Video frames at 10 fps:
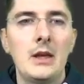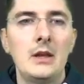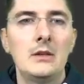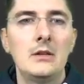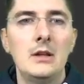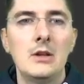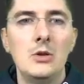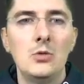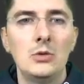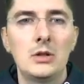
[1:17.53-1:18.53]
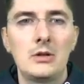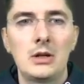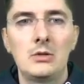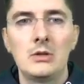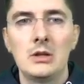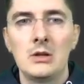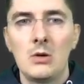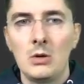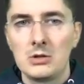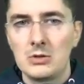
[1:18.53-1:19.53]
and in a new directory
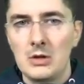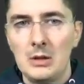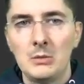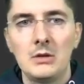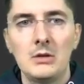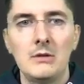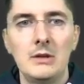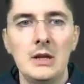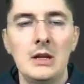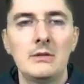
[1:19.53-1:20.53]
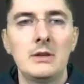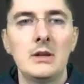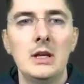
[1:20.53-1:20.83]
also named venv,